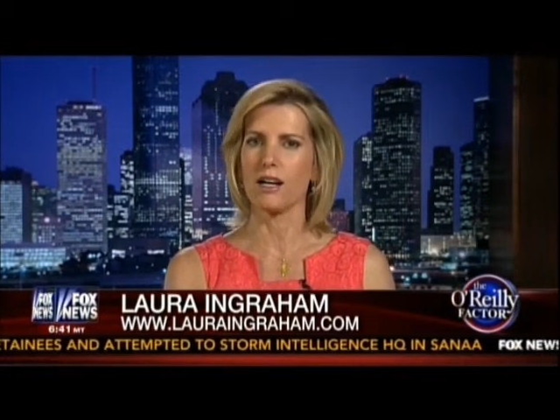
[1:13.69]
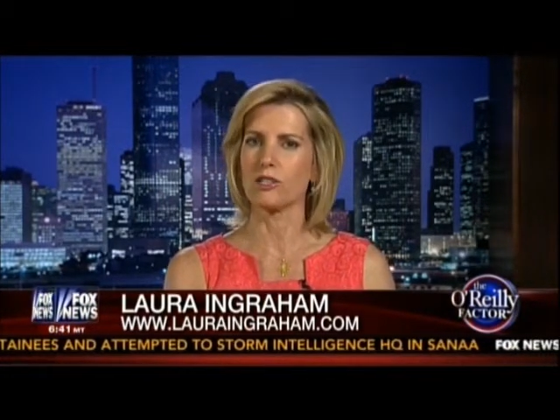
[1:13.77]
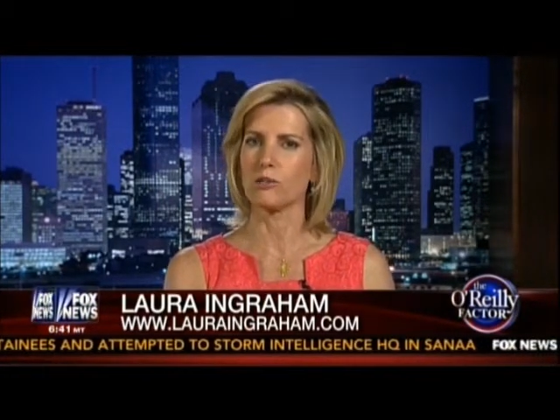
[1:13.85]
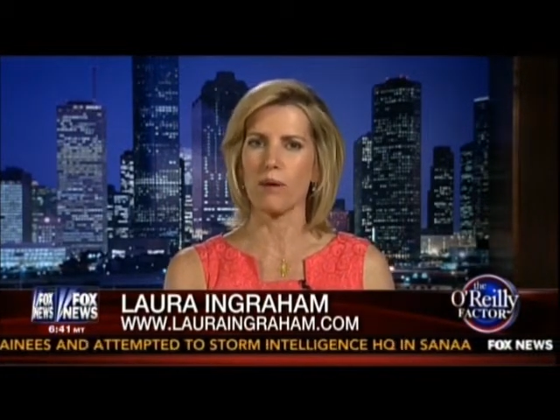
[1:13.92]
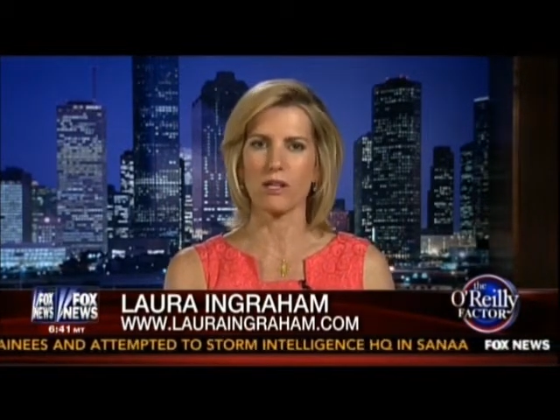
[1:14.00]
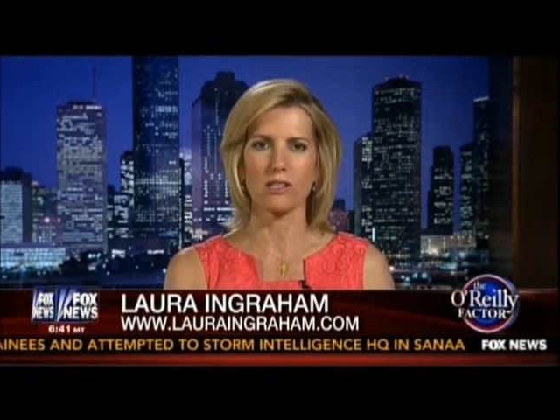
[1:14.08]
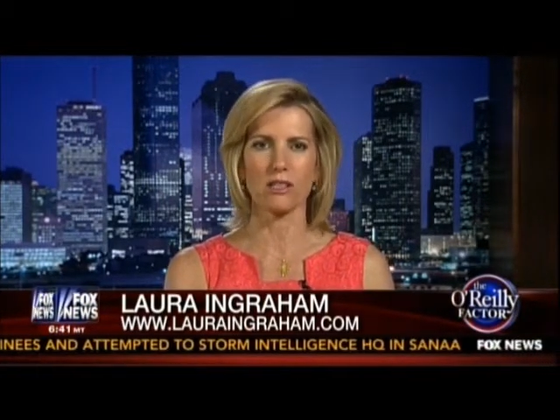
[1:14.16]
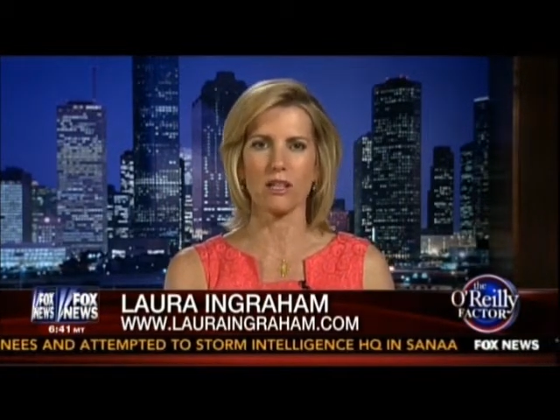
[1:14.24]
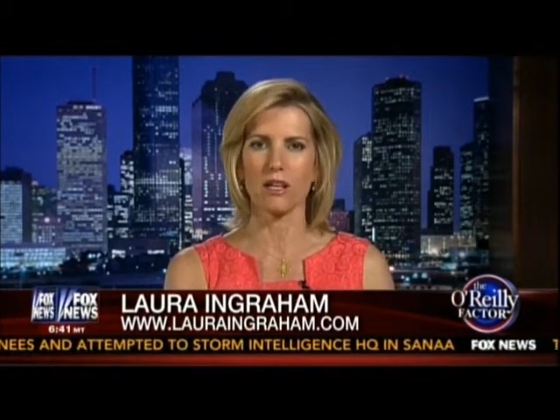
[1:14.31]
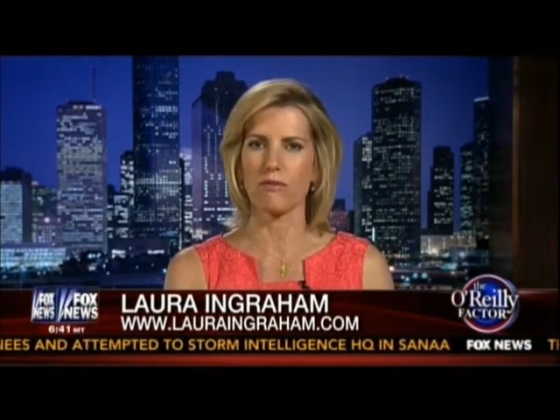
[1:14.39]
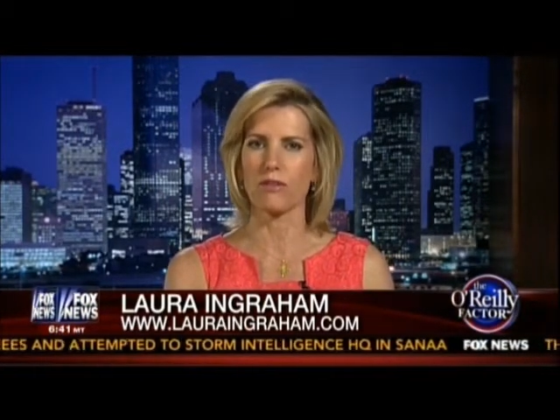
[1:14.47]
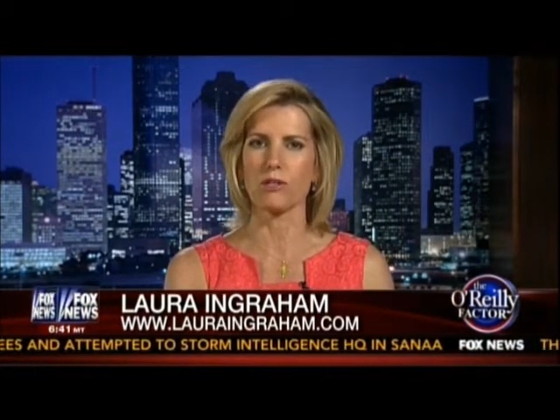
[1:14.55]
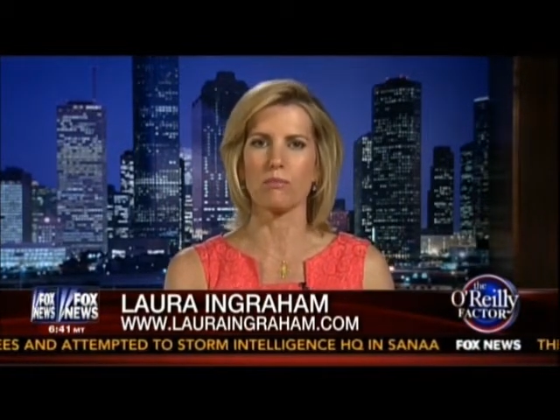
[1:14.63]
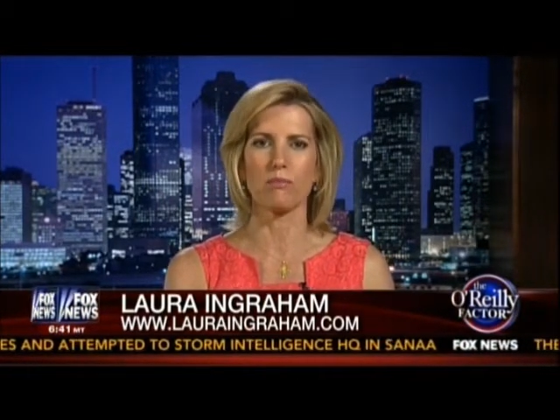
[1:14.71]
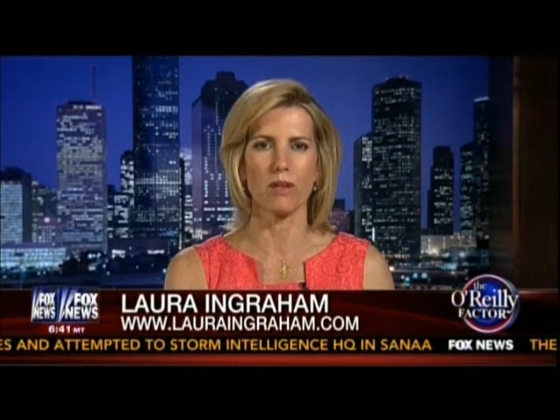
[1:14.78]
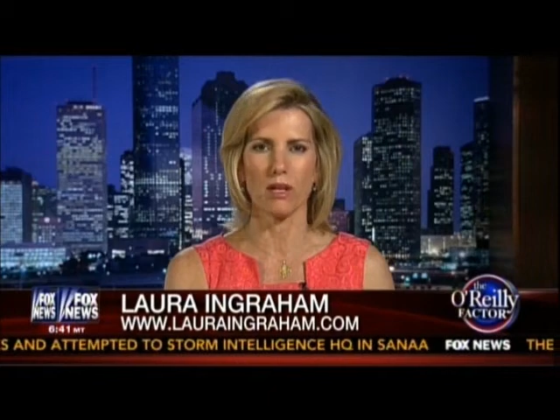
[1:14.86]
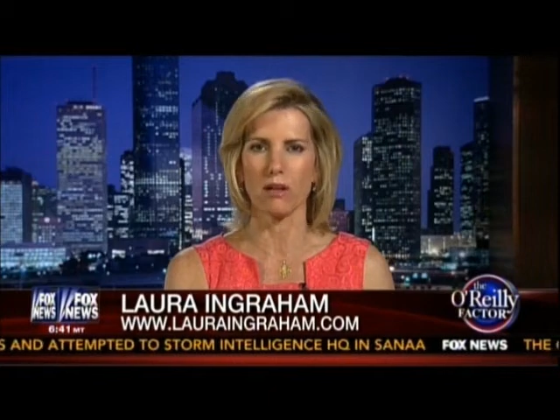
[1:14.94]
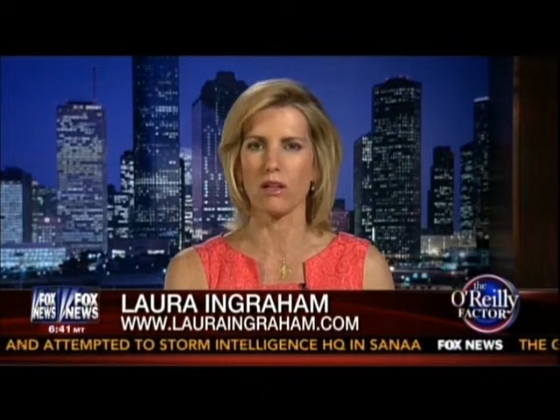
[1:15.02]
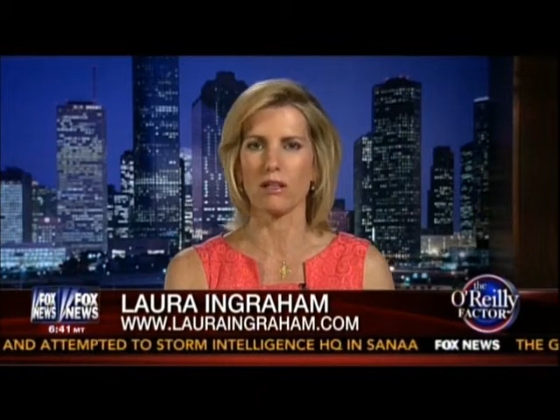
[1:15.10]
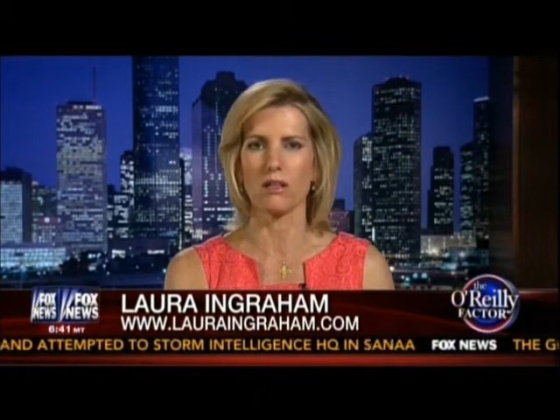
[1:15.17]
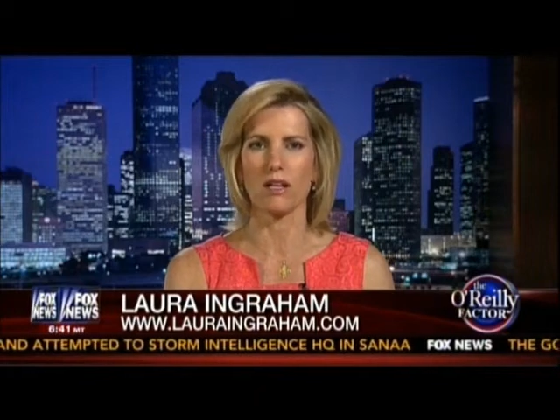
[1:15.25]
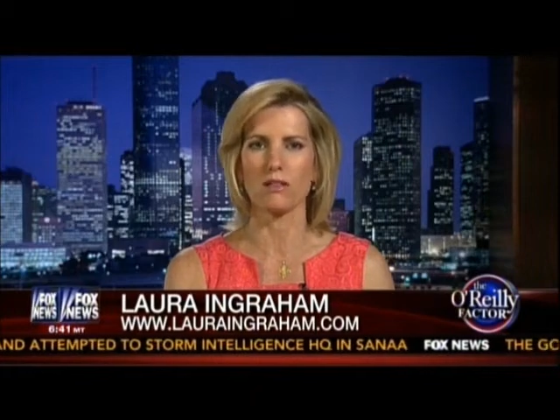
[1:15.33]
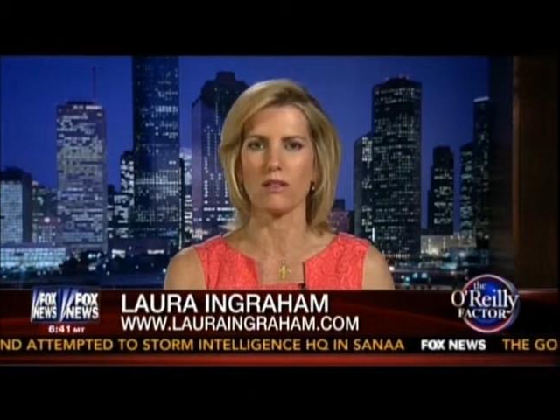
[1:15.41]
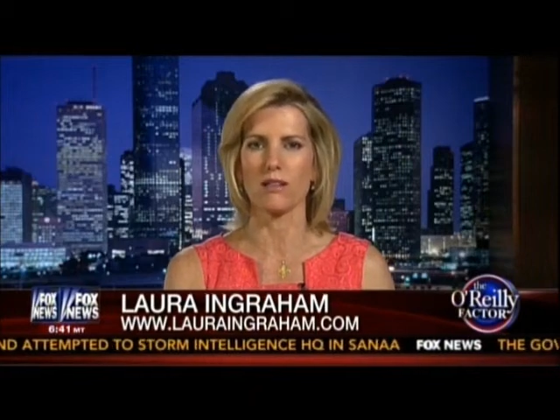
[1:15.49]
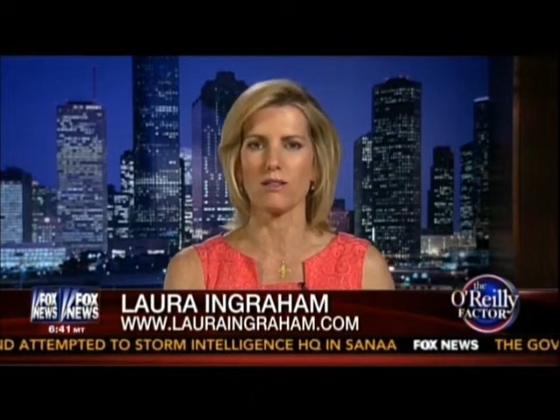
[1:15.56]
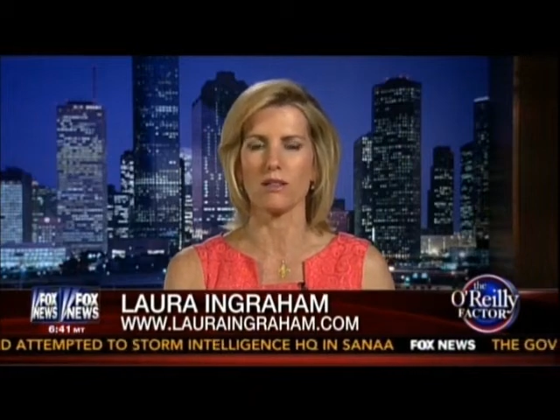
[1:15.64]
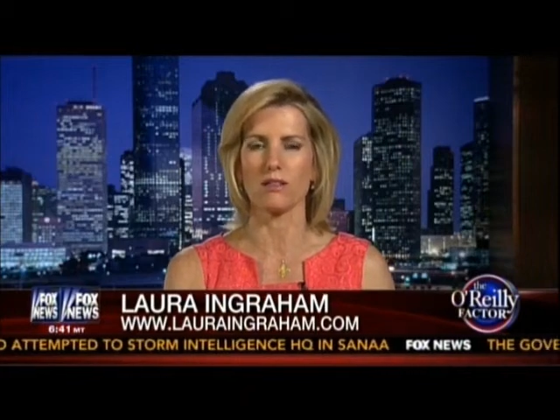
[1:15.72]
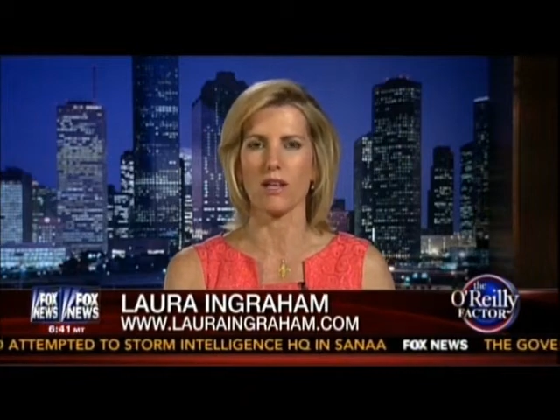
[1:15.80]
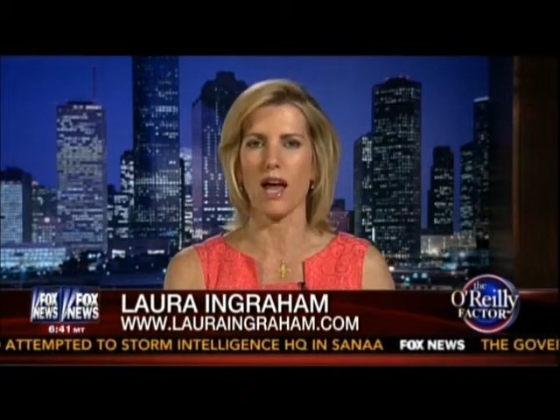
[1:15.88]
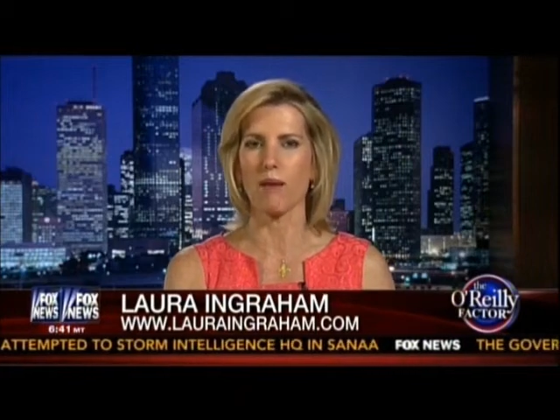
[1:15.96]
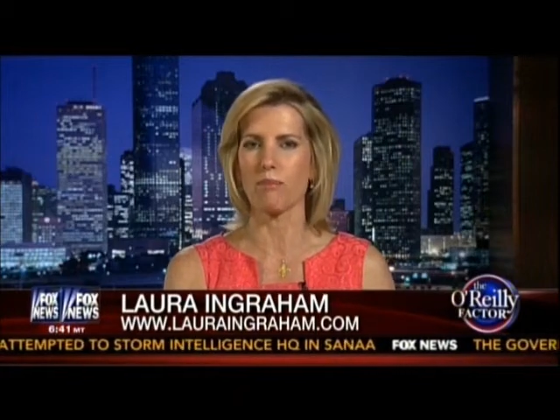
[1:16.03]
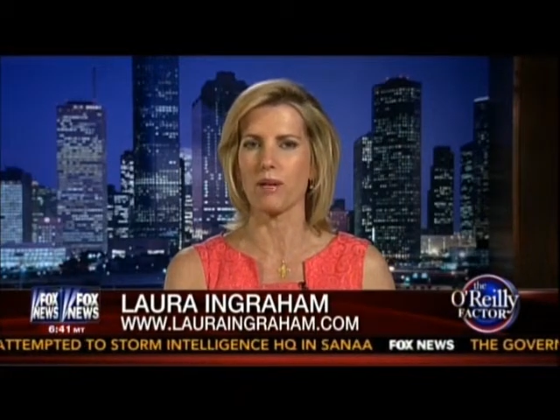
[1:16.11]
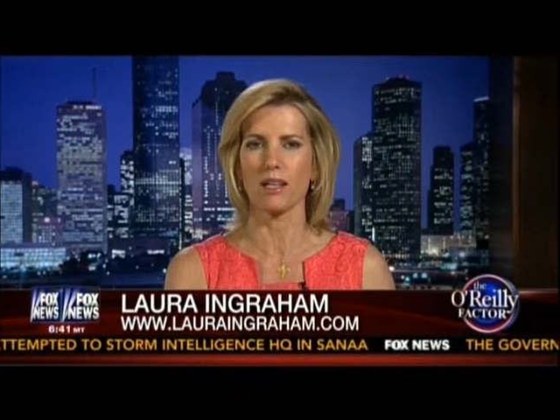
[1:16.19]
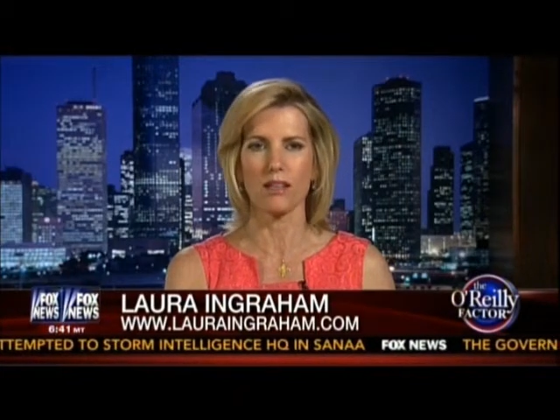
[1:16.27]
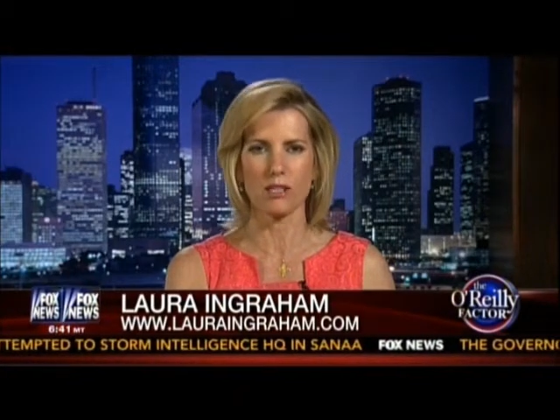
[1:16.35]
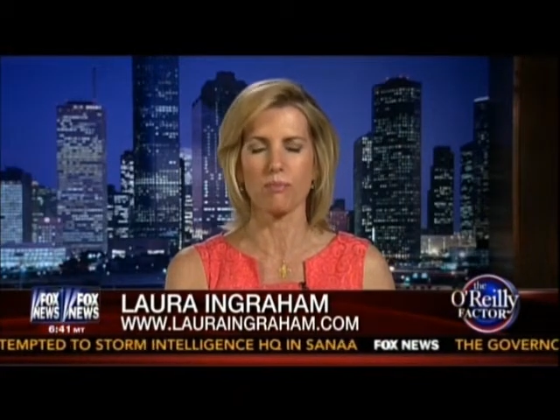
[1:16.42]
especially if this, as it's happening,